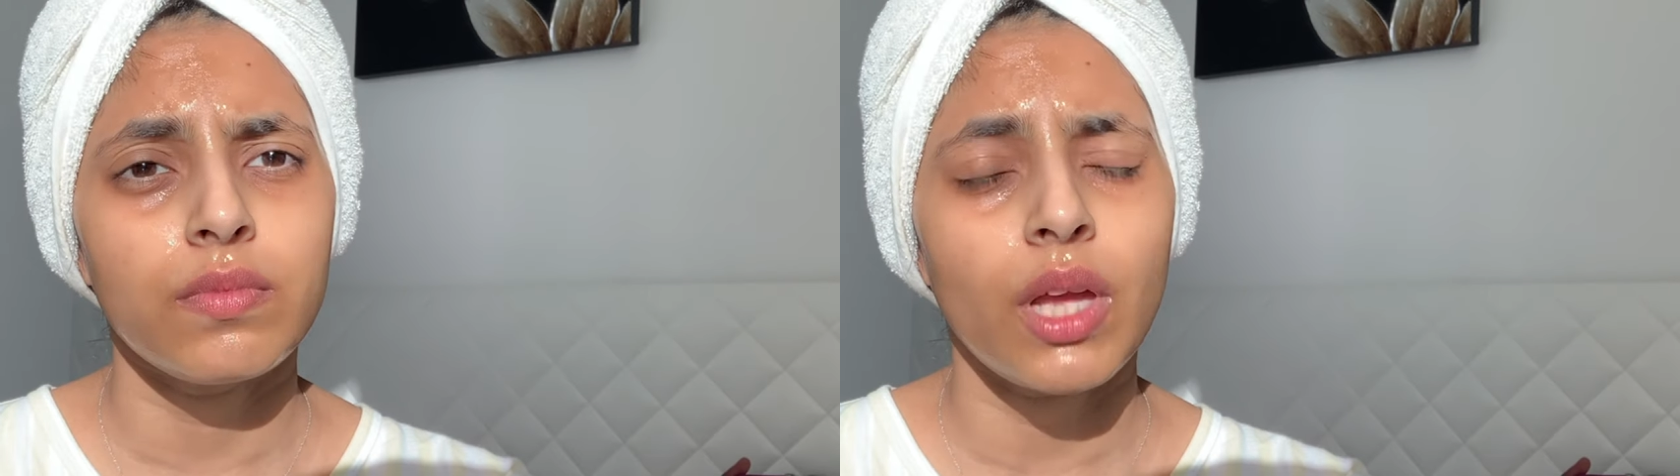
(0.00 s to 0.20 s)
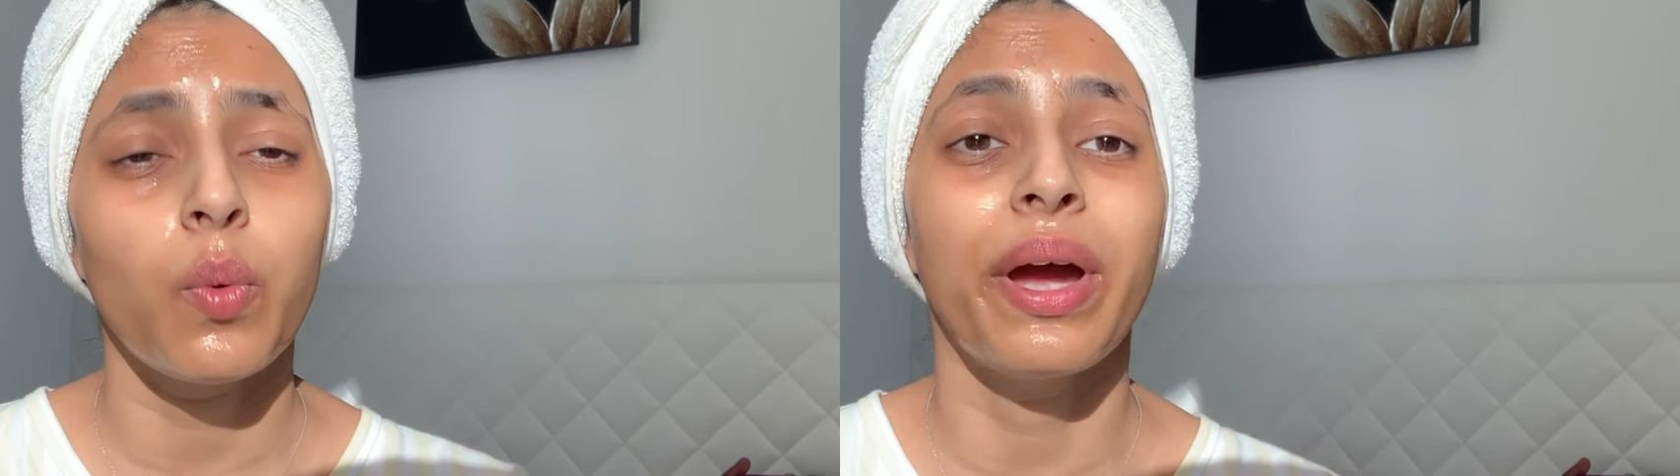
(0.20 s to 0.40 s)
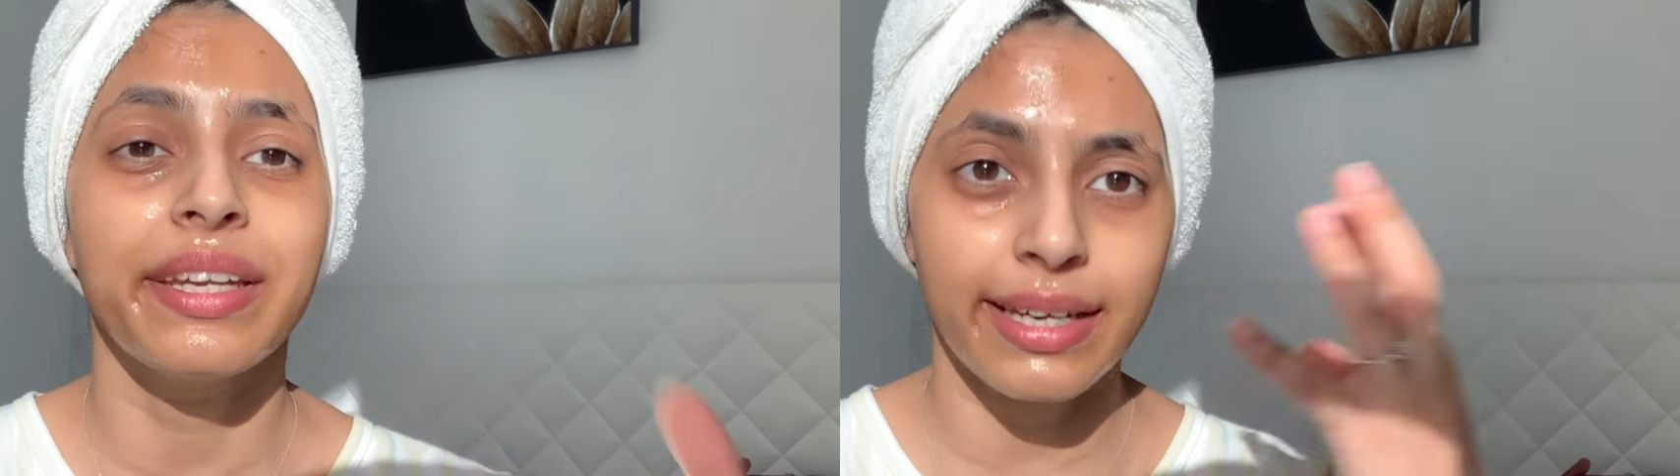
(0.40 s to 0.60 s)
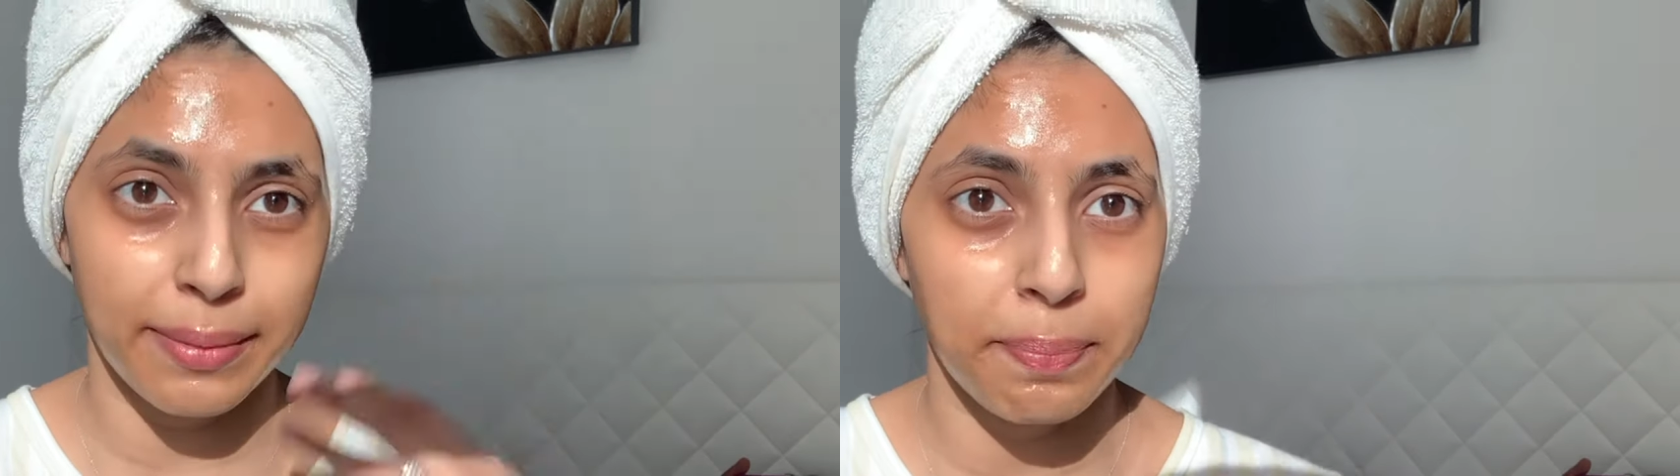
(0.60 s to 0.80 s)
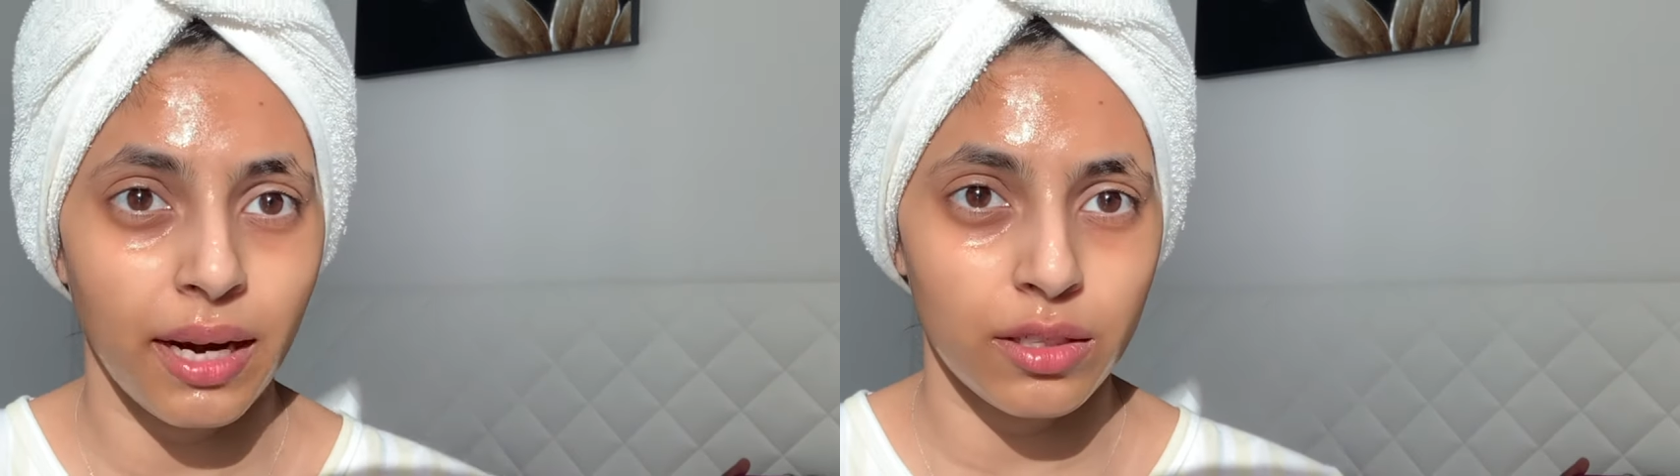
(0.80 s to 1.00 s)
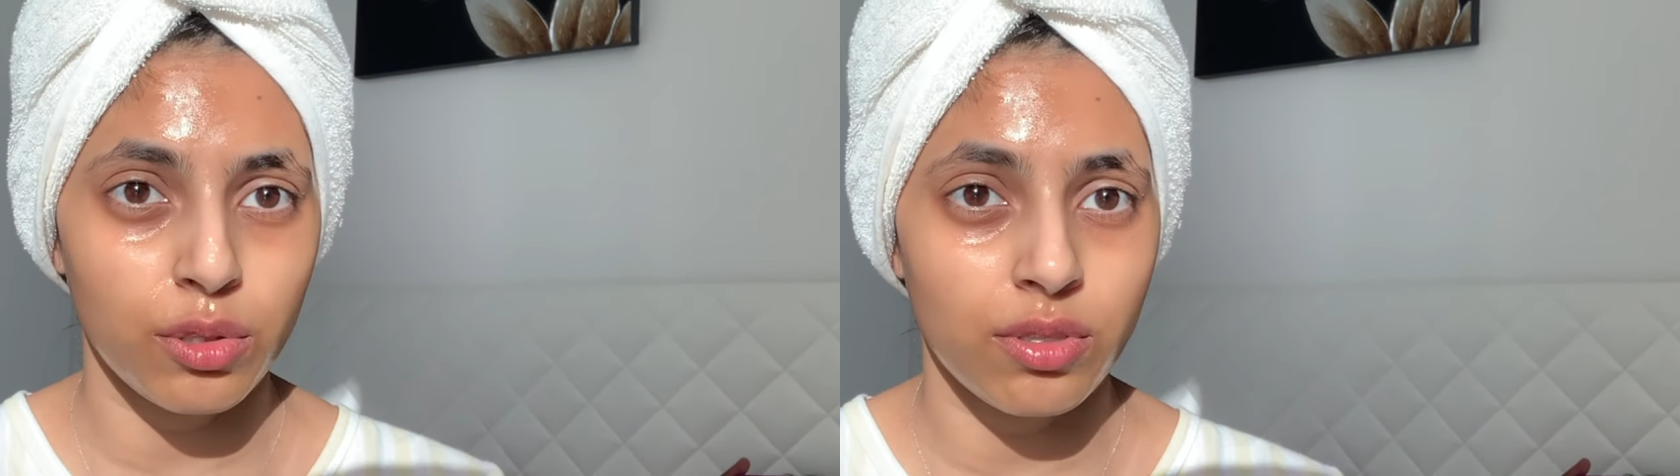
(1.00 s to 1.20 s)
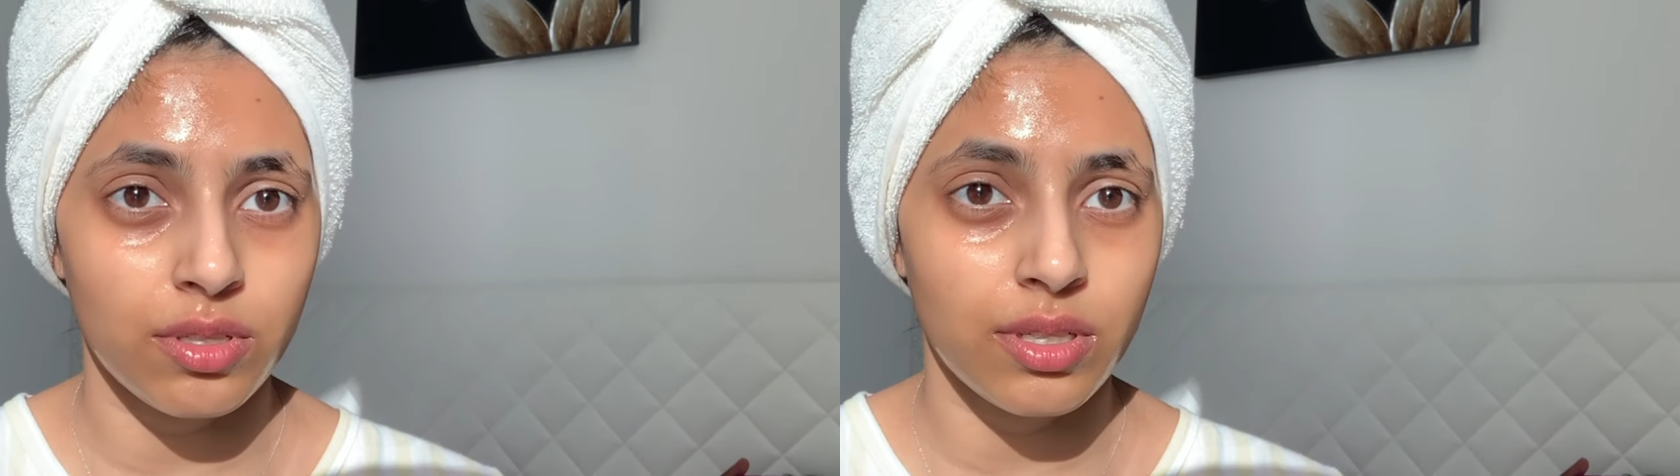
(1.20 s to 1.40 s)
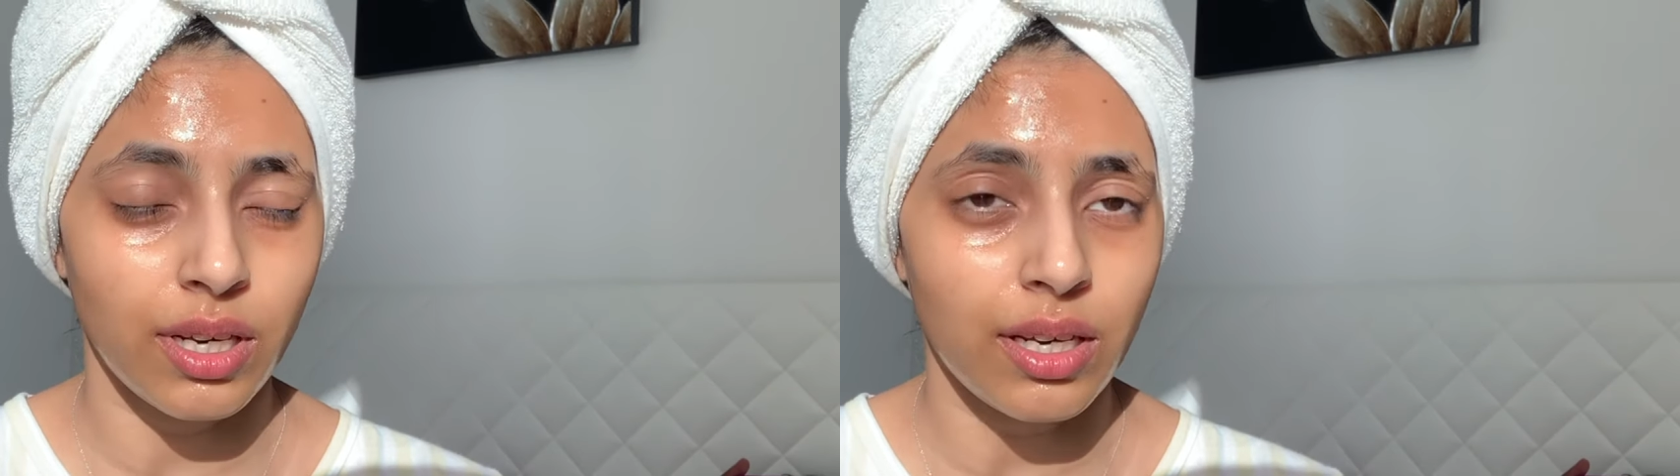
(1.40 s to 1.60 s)
when Kripa
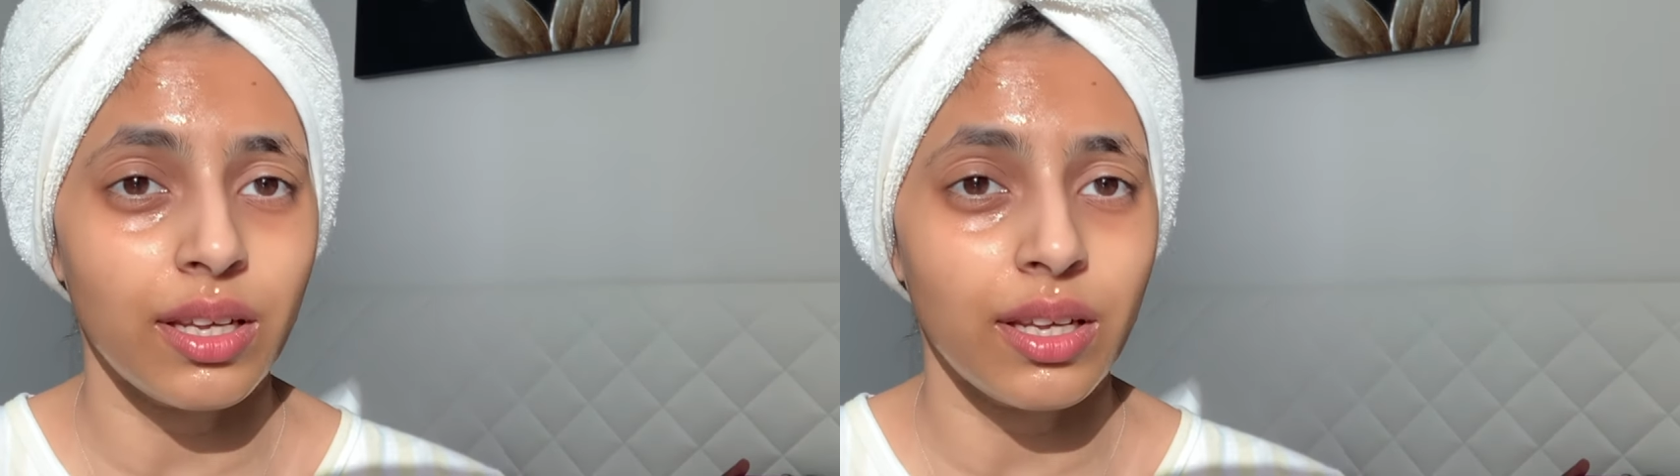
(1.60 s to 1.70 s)
used it,